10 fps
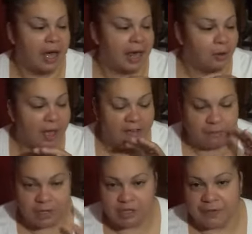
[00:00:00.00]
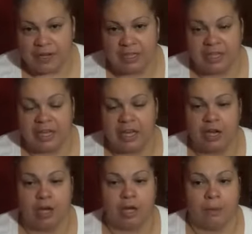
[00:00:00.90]
I don't have much of anything
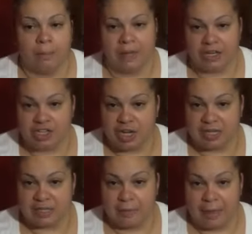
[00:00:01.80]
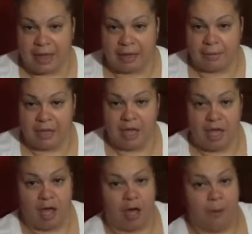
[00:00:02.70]
here. A big chest in back of me.
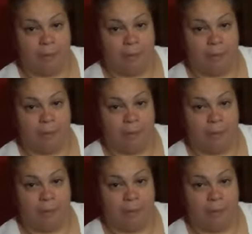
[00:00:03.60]
A